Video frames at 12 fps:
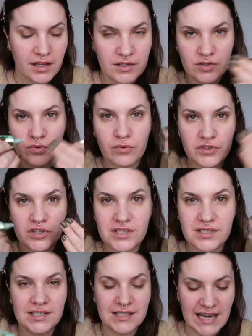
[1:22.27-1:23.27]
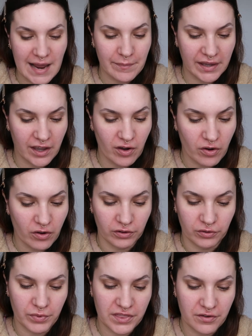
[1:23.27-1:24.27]
sort of just slapping it
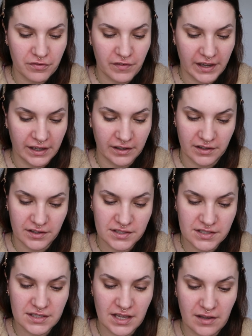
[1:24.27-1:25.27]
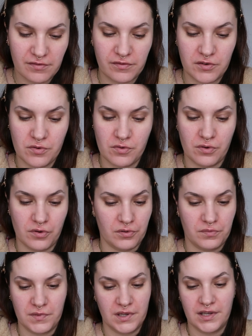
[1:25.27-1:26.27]
on with your fingers if you're
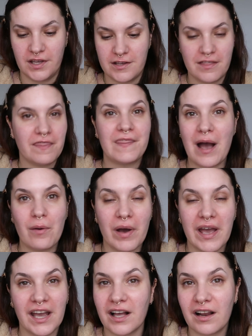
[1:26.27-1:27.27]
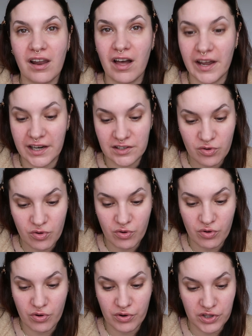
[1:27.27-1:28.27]
that way inclined,
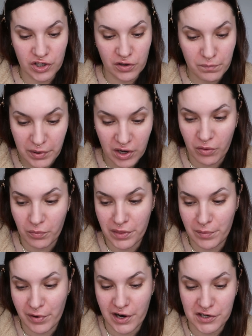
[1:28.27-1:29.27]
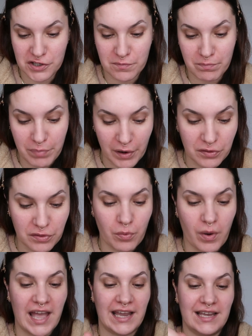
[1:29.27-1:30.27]
or you can put it on with a brush. Both
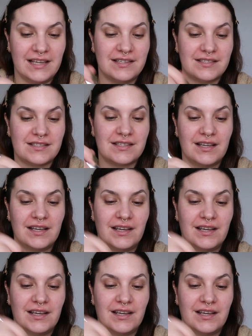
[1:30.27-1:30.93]
ways